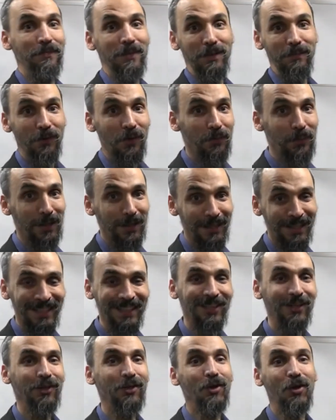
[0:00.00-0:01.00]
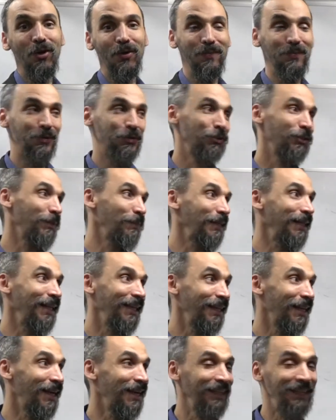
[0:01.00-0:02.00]
mobile home or something
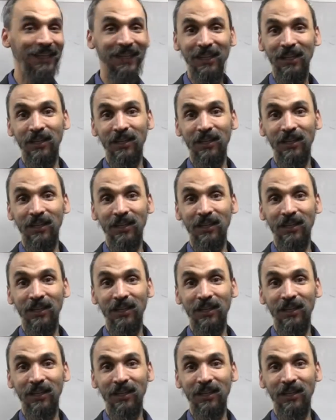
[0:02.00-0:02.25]
like that.